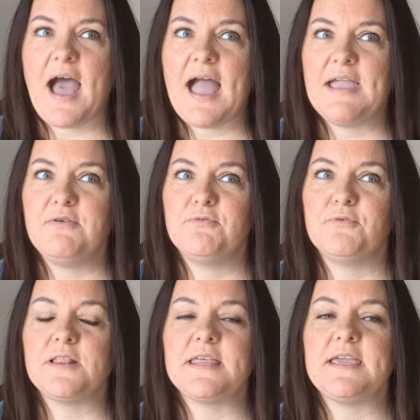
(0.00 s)
I
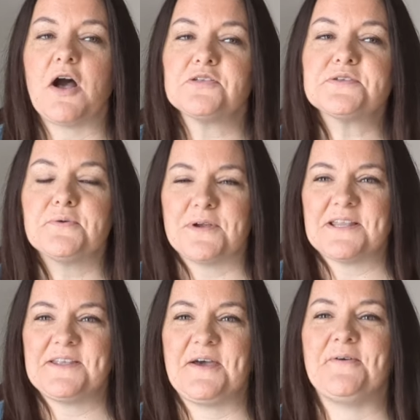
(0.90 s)
really also want
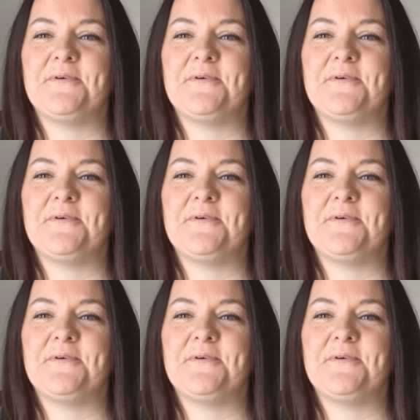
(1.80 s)
to know